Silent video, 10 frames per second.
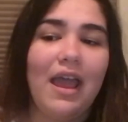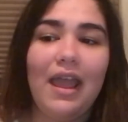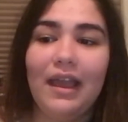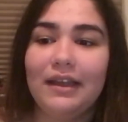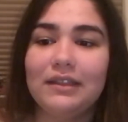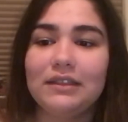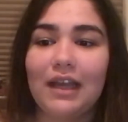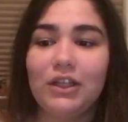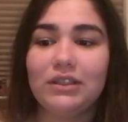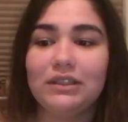And
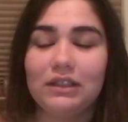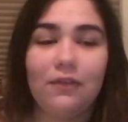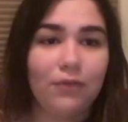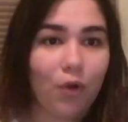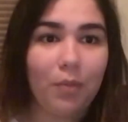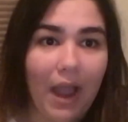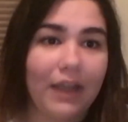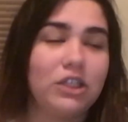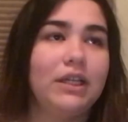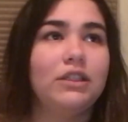I just love floral packaging.